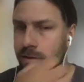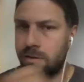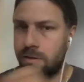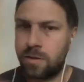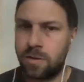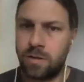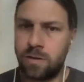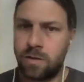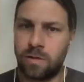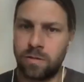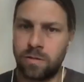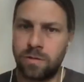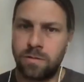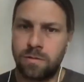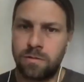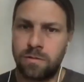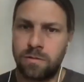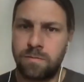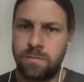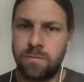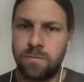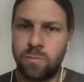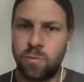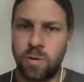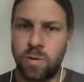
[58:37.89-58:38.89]
You don't
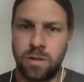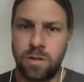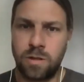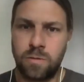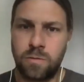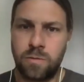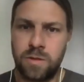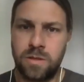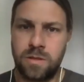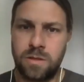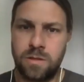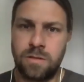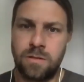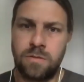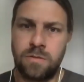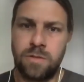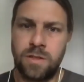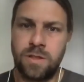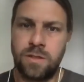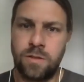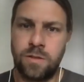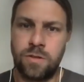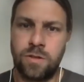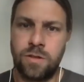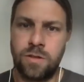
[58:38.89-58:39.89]
work with the
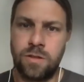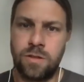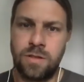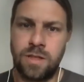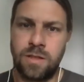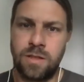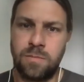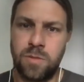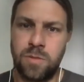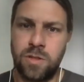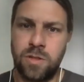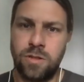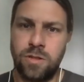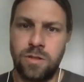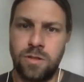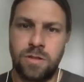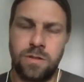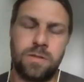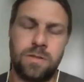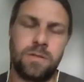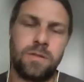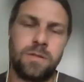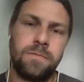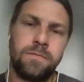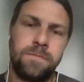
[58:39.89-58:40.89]
researchers that much,
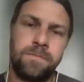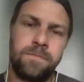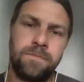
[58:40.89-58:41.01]
or?